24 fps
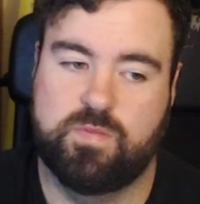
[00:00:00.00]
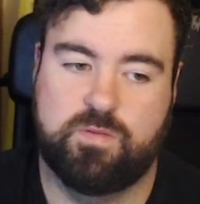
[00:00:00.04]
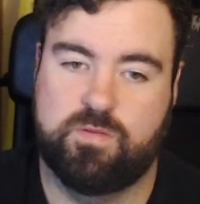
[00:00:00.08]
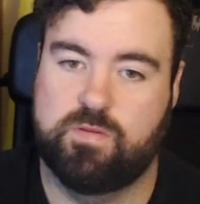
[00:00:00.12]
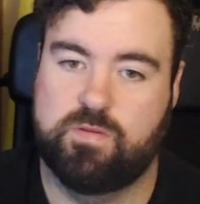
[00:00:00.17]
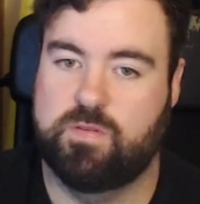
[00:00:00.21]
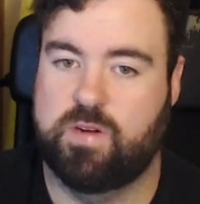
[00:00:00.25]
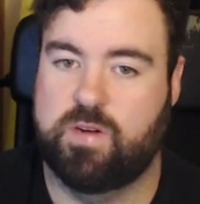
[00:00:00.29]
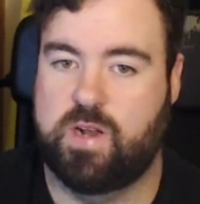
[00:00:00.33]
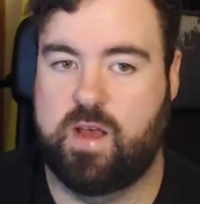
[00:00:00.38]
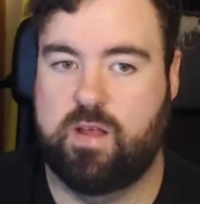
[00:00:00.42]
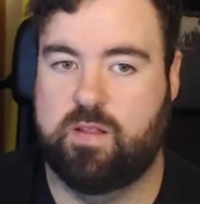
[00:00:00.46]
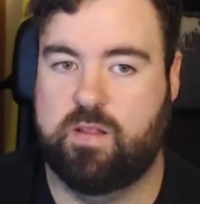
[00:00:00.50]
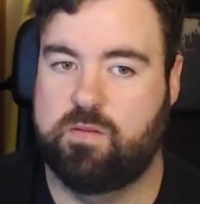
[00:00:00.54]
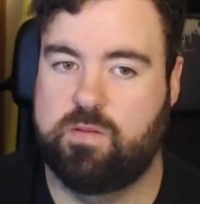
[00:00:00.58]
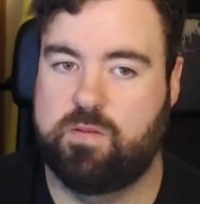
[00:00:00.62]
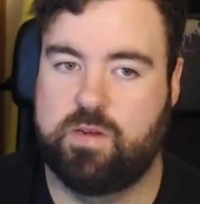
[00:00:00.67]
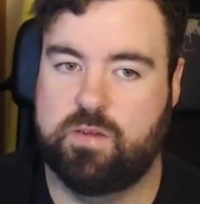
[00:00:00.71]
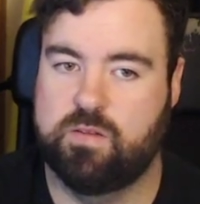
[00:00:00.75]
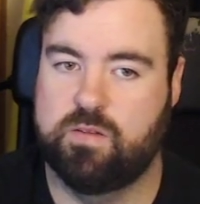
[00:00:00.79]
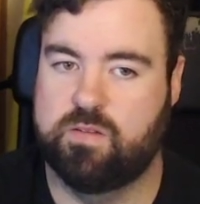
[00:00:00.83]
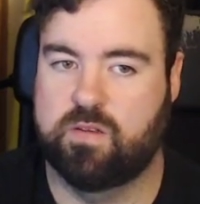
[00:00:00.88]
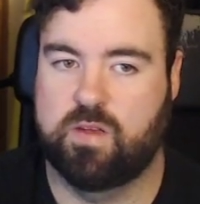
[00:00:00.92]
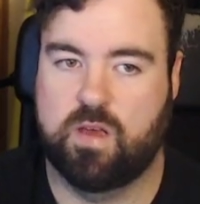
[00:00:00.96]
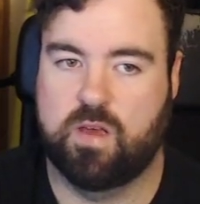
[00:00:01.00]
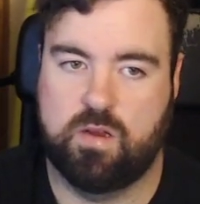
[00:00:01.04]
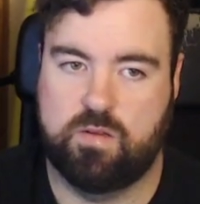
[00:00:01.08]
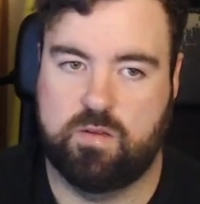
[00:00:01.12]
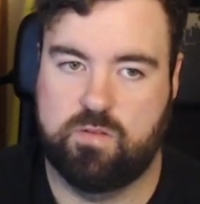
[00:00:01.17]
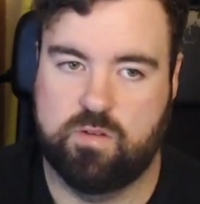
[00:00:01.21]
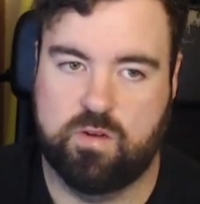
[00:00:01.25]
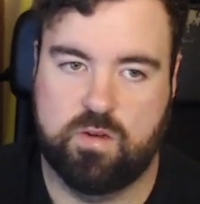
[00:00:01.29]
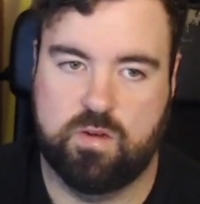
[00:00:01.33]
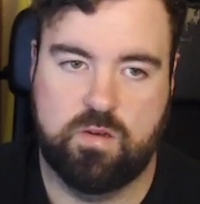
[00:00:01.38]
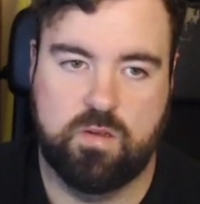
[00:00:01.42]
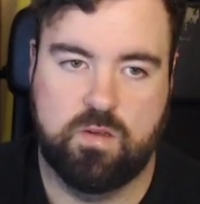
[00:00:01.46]
Ronaldo, he doesn't get
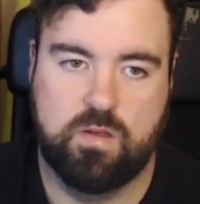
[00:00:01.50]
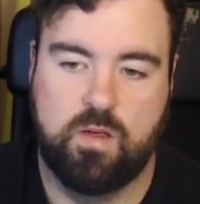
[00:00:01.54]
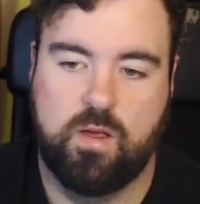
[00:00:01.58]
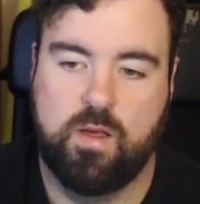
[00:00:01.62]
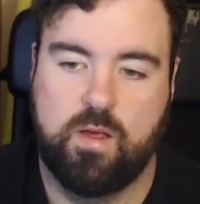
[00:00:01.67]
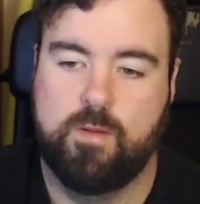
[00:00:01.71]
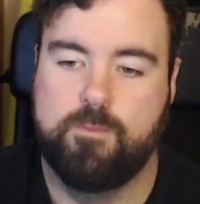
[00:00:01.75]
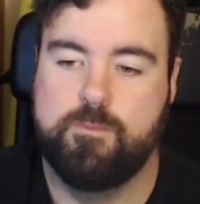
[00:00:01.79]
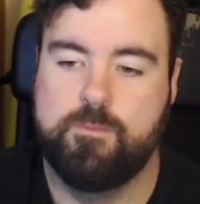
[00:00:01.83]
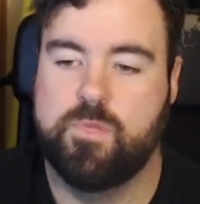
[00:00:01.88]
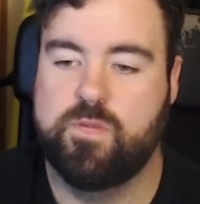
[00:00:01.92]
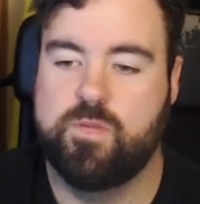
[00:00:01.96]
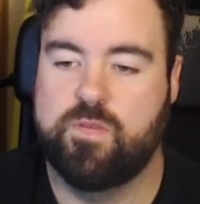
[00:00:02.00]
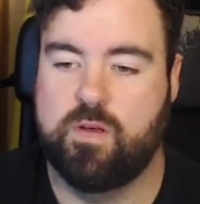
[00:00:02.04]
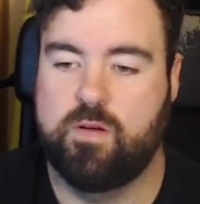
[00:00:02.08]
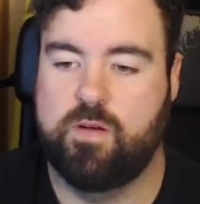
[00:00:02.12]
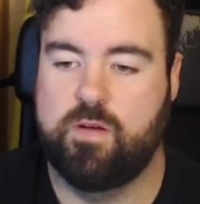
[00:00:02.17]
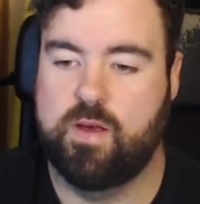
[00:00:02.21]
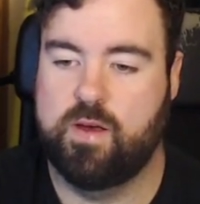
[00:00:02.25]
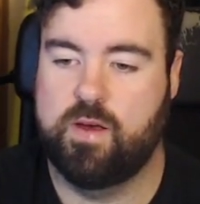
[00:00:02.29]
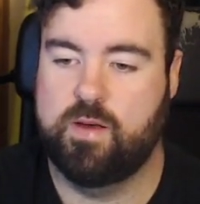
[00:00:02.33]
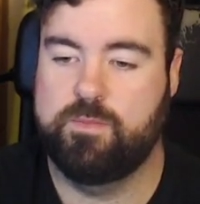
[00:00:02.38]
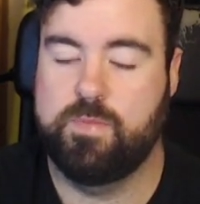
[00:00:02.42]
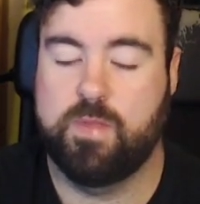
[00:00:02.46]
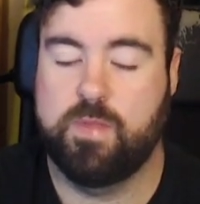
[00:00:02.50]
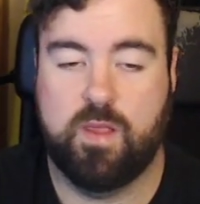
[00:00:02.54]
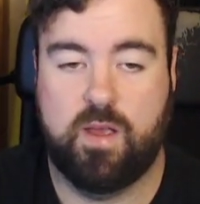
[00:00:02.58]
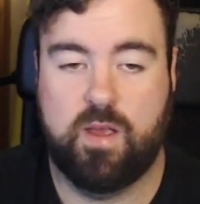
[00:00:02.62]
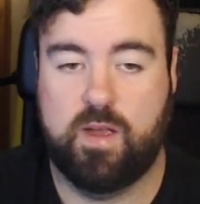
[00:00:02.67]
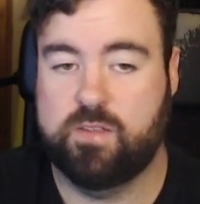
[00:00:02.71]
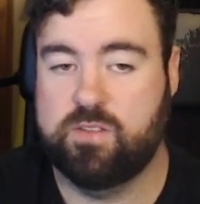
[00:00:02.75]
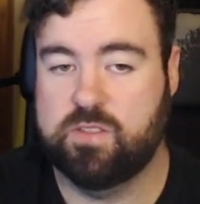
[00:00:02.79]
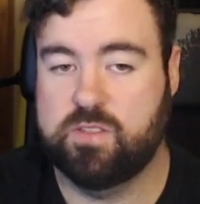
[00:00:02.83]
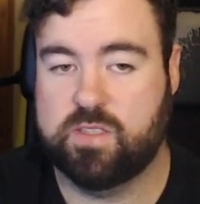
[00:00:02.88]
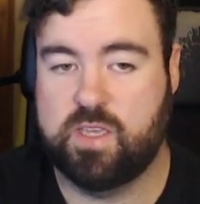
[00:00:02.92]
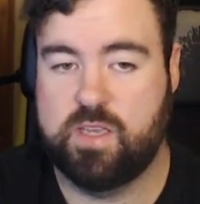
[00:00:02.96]
injured. So yeah,
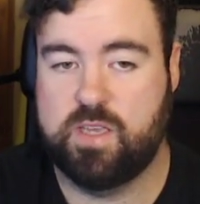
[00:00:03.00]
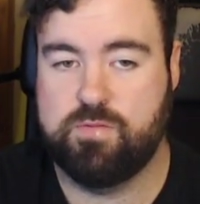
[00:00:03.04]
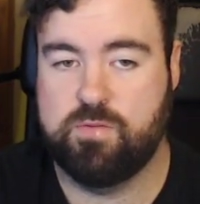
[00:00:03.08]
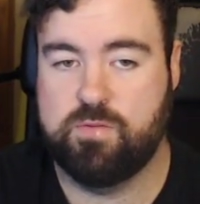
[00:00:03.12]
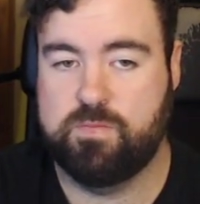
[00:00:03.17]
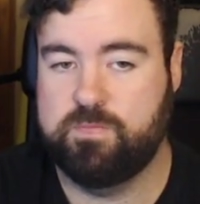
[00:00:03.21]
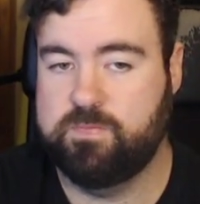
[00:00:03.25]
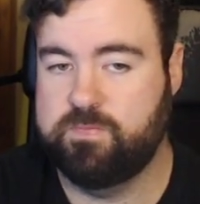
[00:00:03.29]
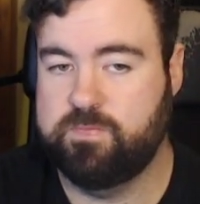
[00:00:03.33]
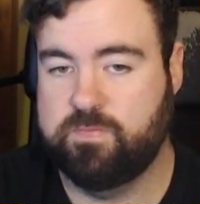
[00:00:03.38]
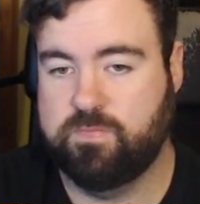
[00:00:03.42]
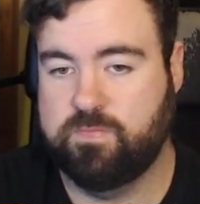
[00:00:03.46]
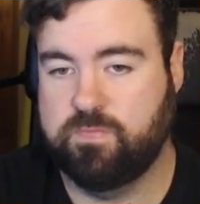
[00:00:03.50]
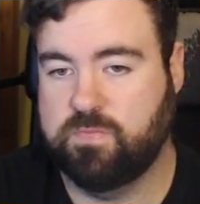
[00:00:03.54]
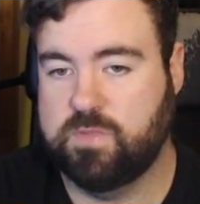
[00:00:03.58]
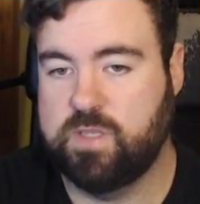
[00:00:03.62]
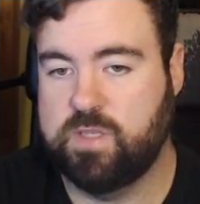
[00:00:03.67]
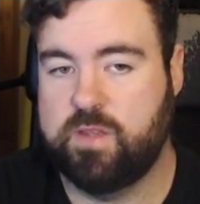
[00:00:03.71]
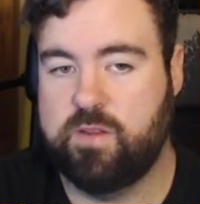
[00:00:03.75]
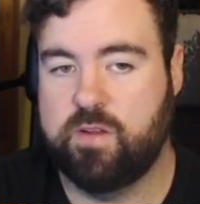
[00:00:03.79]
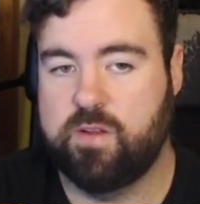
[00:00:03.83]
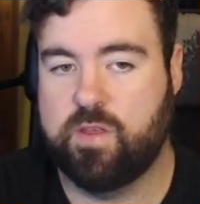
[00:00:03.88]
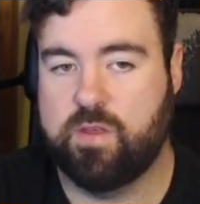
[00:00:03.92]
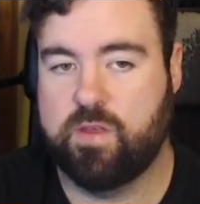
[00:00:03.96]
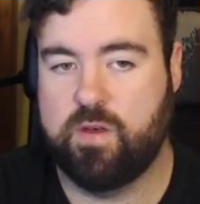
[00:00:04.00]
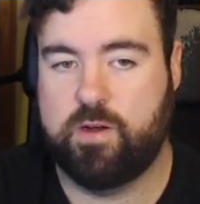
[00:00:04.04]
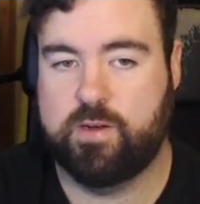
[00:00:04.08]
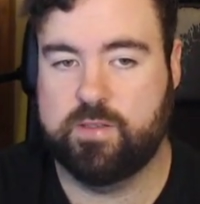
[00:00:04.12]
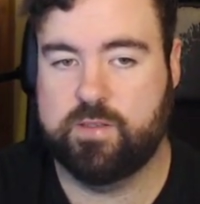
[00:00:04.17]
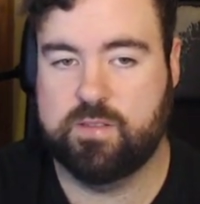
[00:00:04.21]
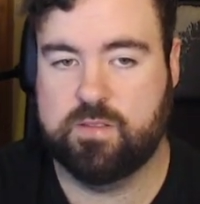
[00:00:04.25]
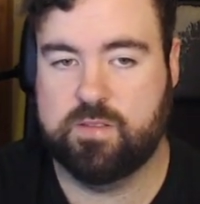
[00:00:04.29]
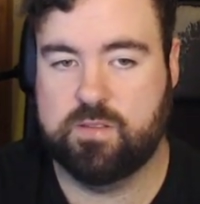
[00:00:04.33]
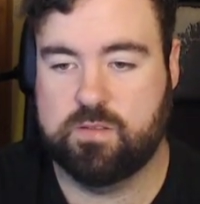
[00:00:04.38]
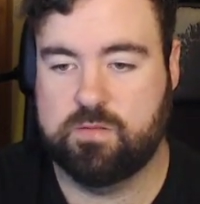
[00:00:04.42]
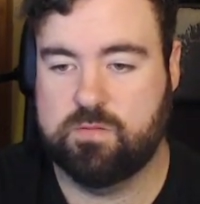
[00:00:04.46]
just keep him in your
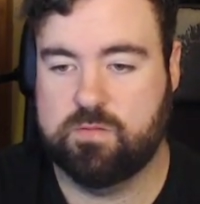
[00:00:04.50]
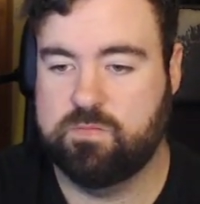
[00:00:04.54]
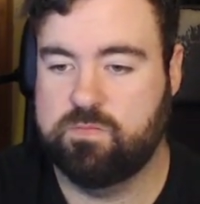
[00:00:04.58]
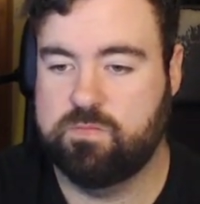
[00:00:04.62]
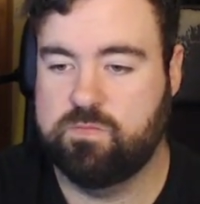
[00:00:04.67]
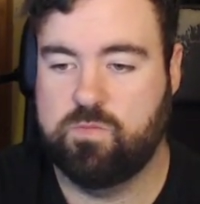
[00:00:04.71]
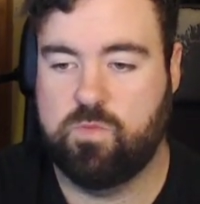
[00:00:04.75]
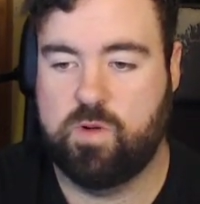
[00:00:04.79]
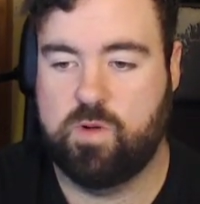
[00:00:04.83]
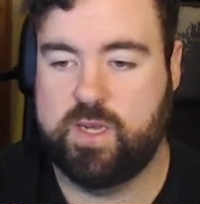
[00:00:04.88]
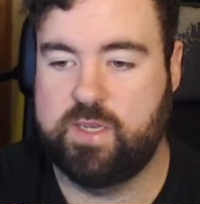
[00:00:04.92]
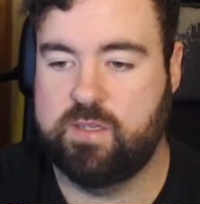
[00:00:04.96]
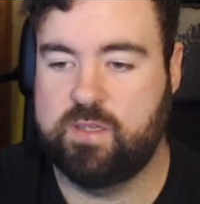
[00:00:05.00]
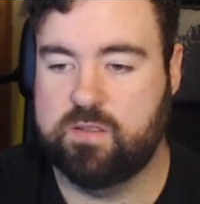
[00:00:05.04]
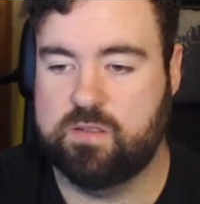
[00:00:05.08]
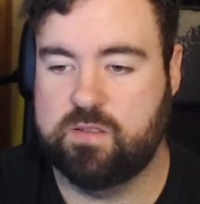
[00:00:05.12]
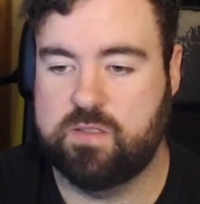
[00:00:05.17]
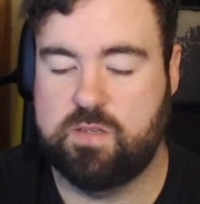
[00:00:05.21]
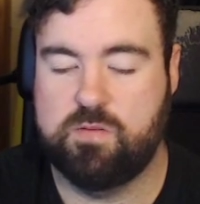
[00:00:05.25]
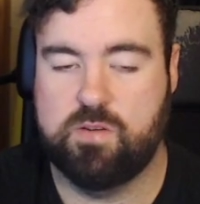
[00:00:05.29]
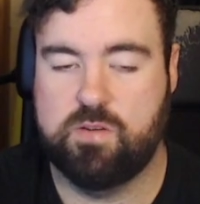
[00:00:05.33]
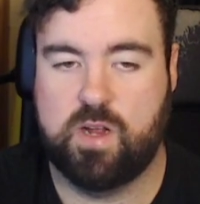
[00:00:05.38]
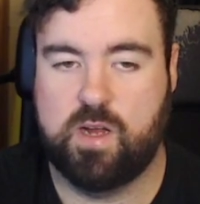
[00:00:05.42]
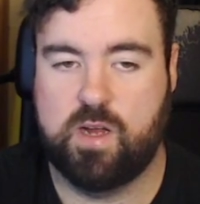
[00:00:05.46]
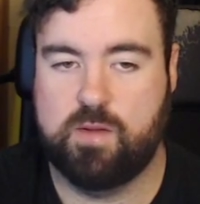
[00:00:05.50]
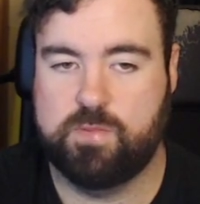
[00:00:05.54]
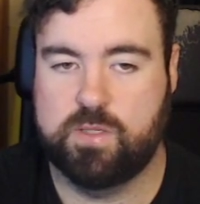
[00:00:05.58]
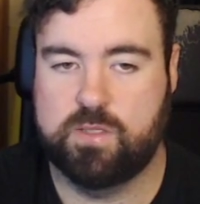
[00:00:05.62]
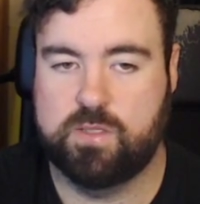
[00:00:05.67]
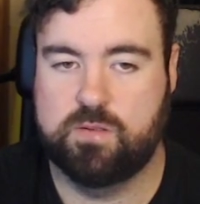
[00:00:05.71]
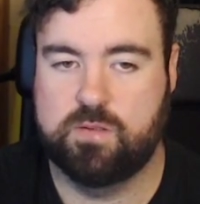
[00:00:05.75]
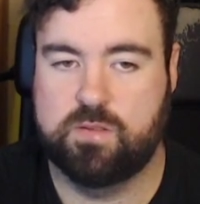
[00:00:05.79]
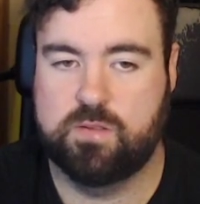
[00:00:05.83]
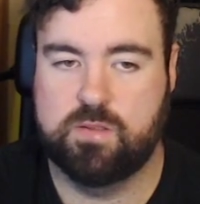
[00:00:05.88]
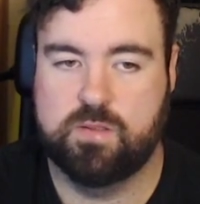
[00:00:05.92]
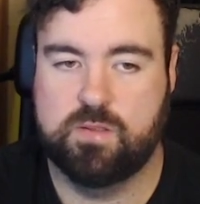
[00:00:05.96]
thoughts. Wait, see what
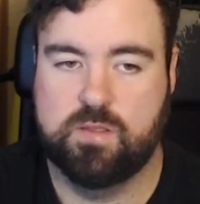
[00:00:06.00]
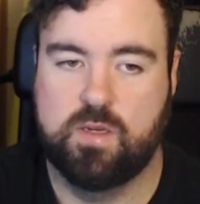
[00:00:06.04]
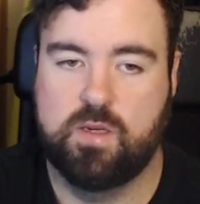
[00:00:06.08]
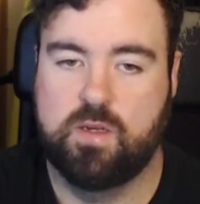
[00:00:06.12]
happens.